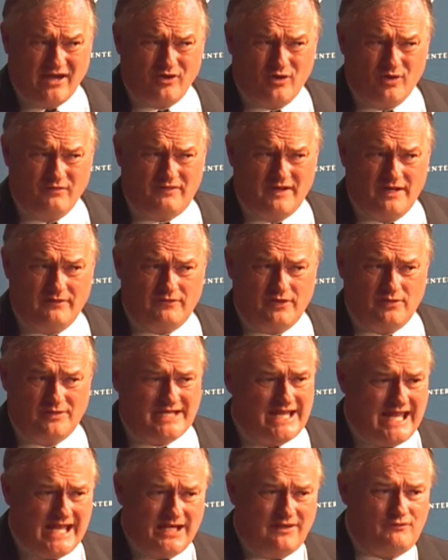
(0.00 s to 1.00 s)
know if did
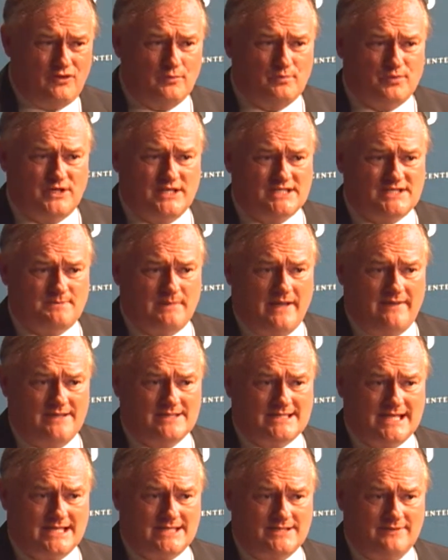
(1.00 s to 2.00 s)
any of you participate in this
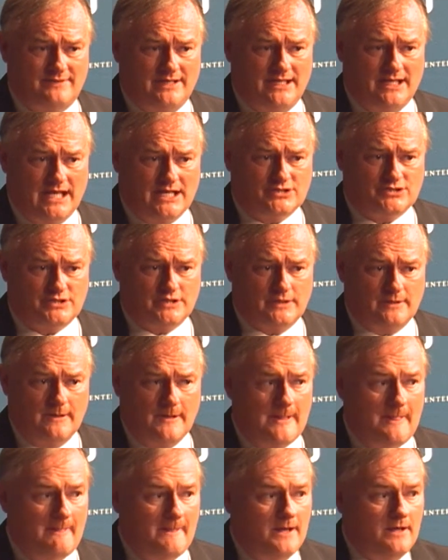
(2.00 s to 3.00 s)
activity last year?
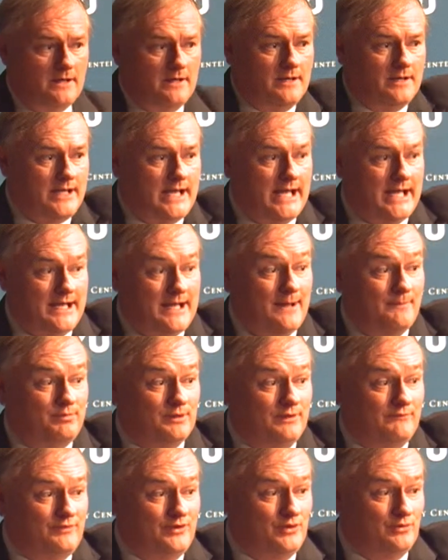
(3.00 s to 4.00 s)
Okay, a couple
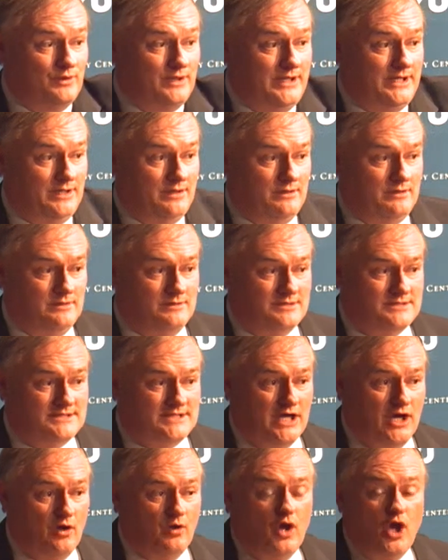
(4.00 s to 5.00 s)
of you were here.
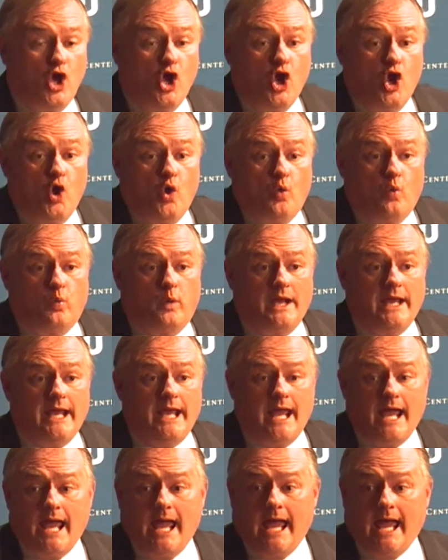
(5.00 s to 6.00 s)
So we
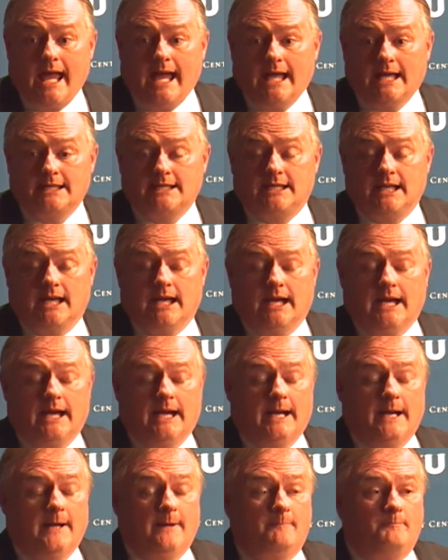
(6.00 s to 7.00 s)
had,
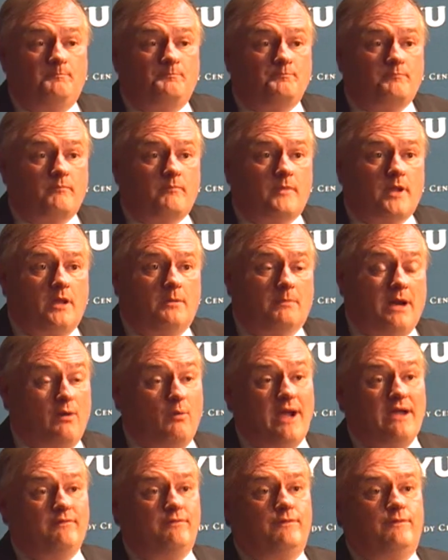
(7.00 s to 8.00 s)
my
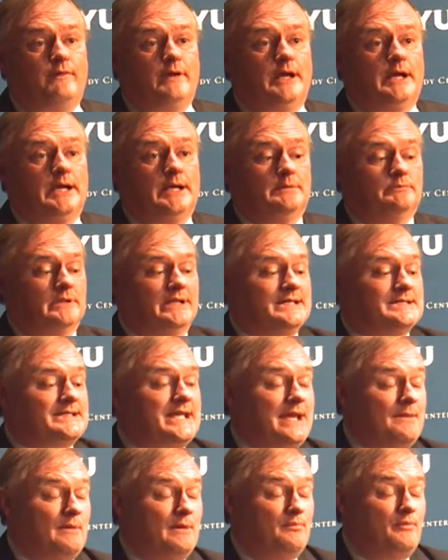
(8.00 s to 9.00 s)
wife, Liz,
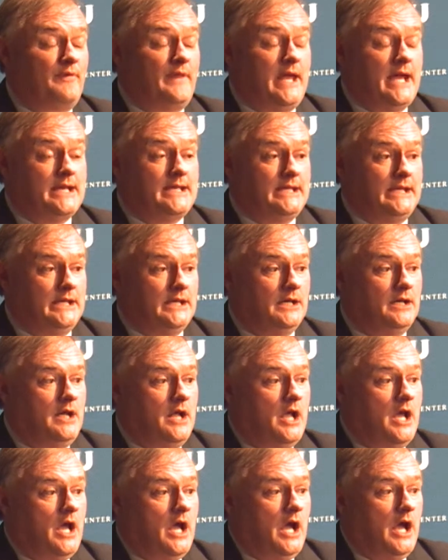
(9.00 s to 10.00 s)
came up with the idea
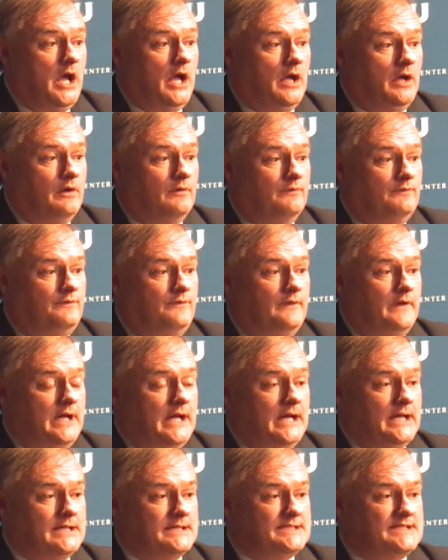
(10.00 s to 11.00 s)
of
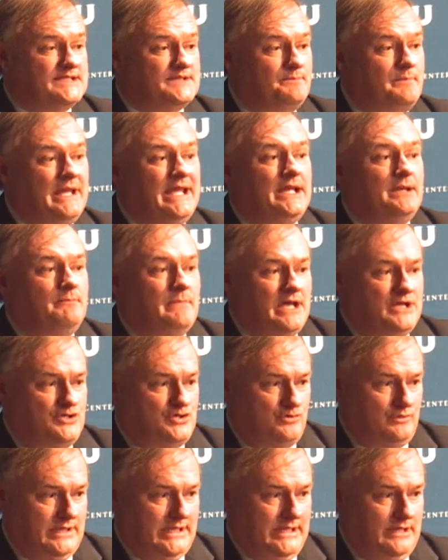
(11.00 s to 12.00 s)
speed
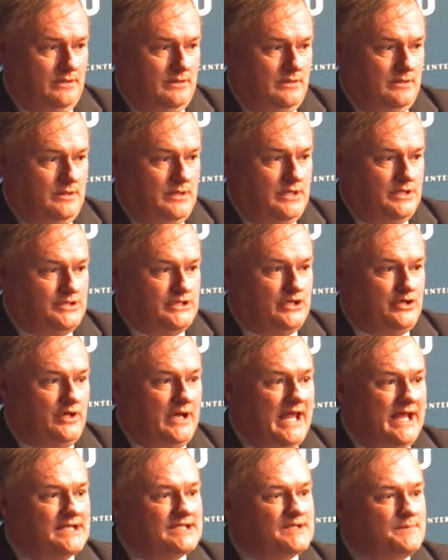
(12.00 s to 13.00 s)
mentoring. So you'd
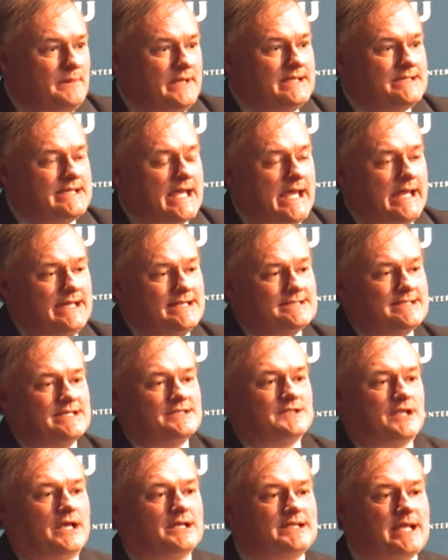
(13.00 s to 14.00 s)
had speed dating.
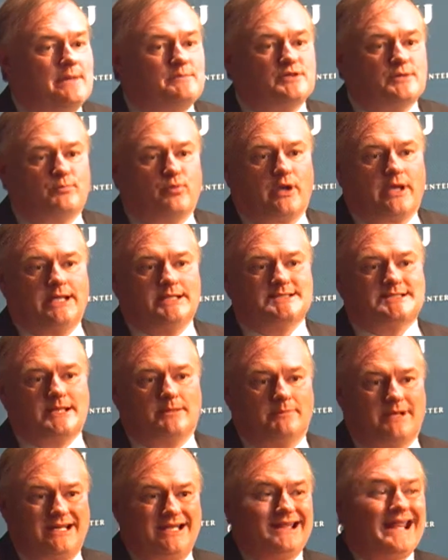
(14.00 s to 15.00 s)
Says a lot of times you bring in
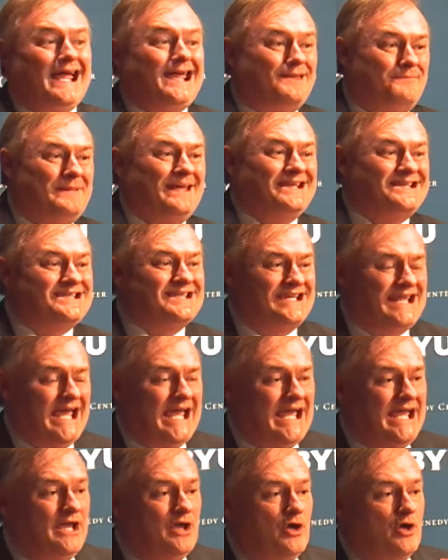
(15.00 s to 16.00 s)
somebody like me
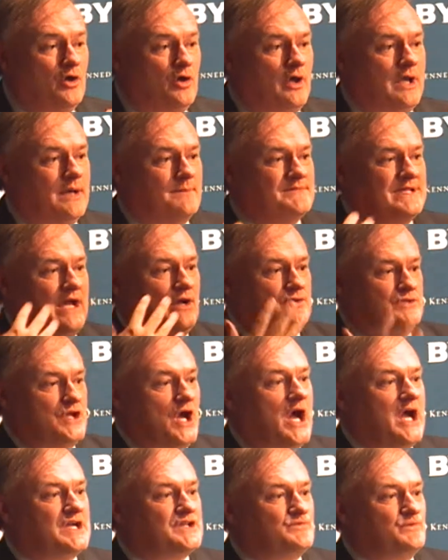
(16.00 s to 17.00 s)
today who comes out and
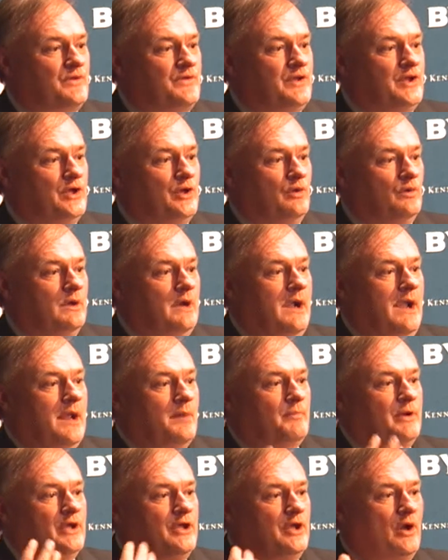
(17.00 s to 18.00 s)
talks with you,
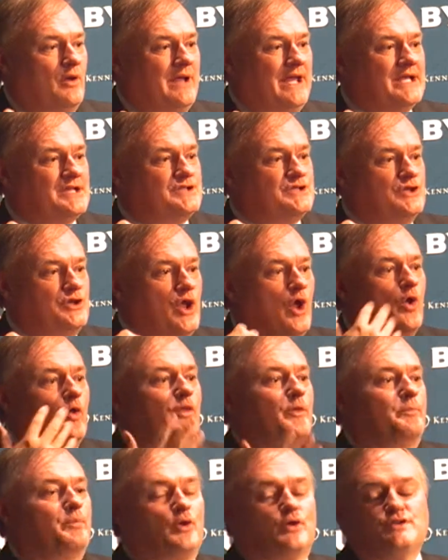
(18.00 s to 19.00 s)
but you don't get to know
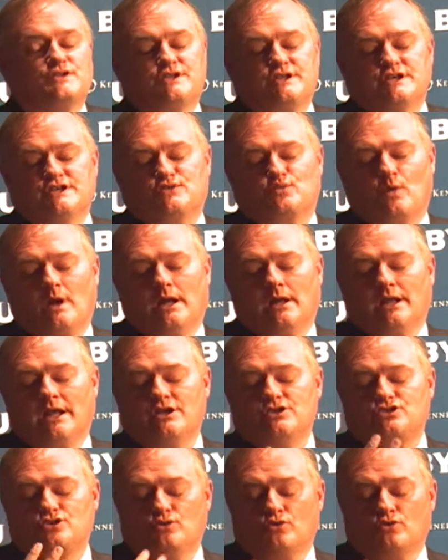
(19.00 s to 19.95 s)
the person as well as you